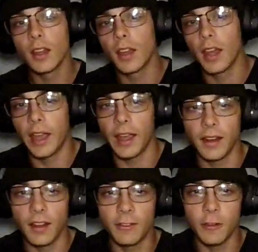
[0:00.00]

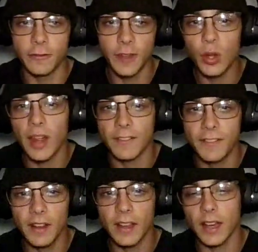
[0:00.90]
And if you feel that
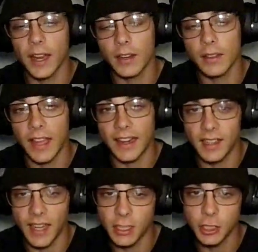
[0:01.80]
feeling, like that
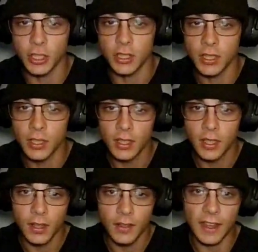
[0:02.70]
danger,
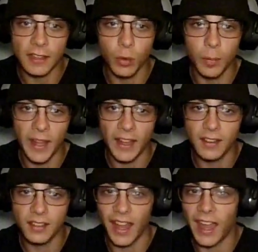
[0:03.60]
that's what
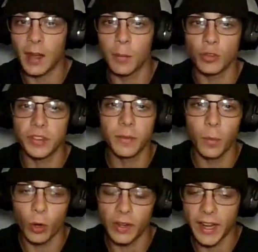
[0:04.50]
makes animals even
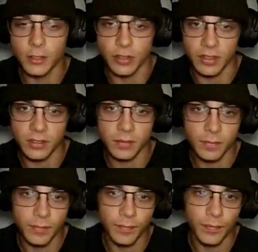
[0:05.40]
more dangerous
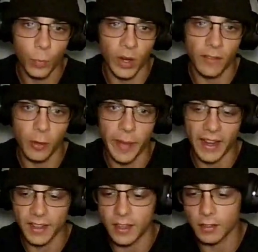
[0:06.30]
whenever you're
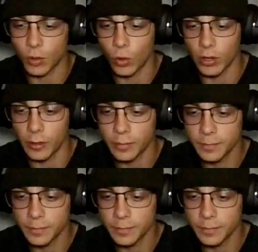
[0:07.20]
backed against a corner.